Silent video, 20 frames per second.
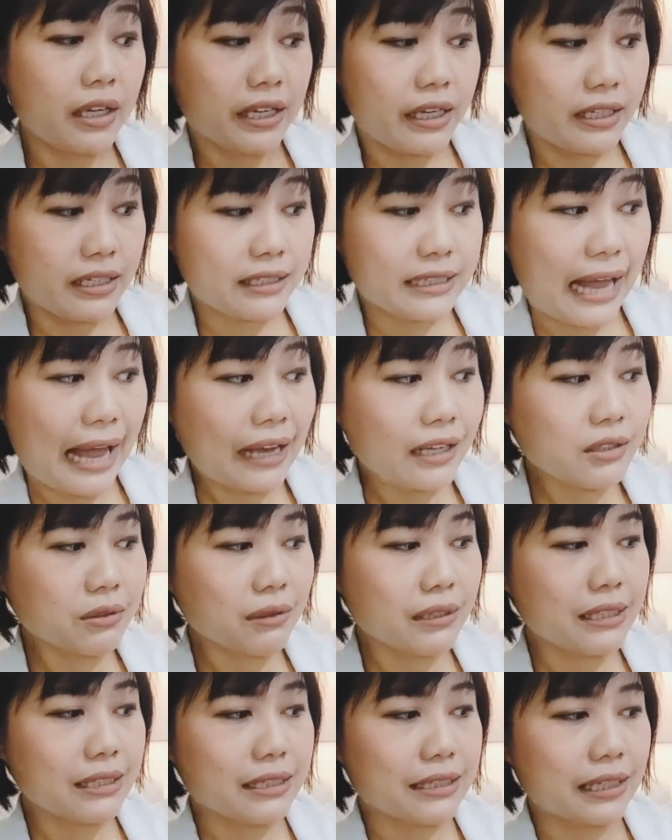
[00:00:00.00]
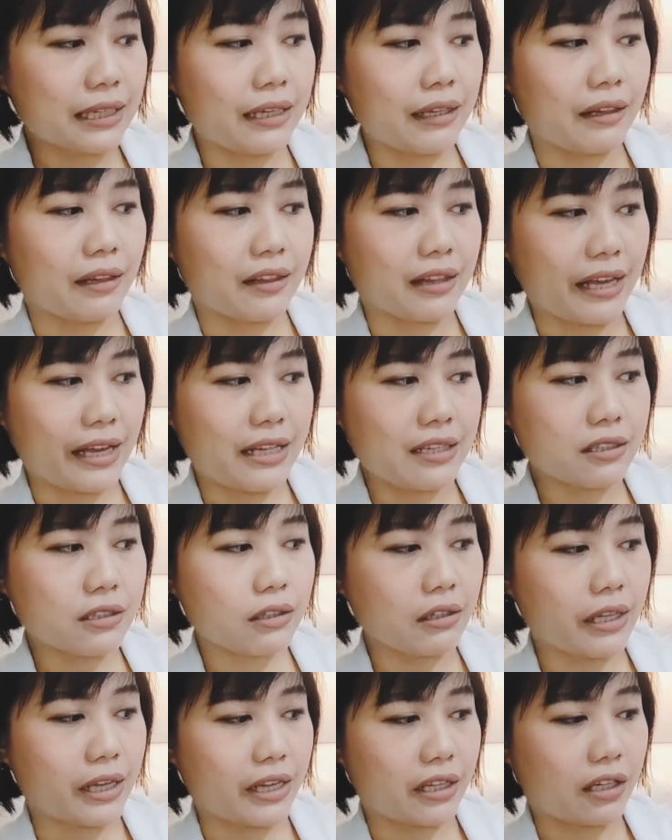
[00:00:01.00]
is actually still the
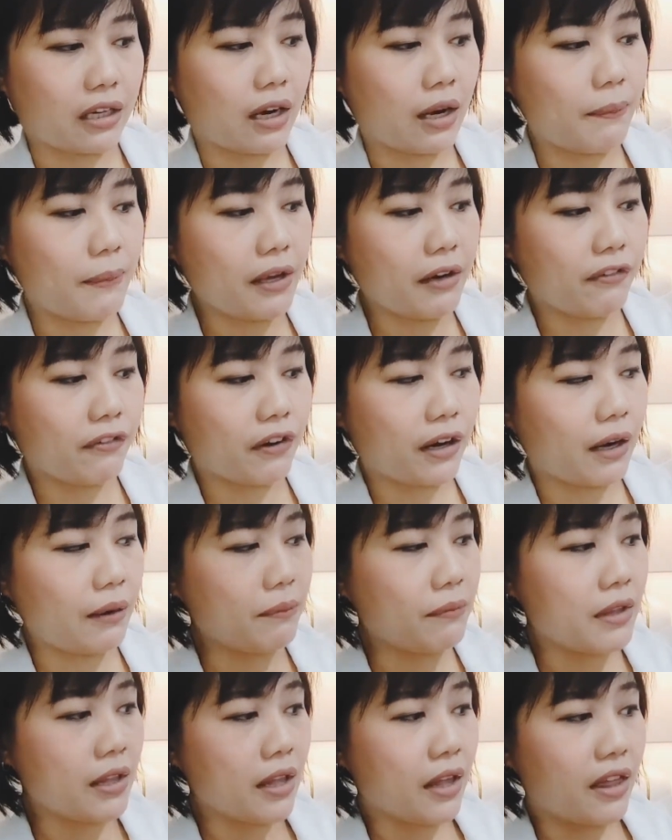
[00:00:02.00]
insulin coming from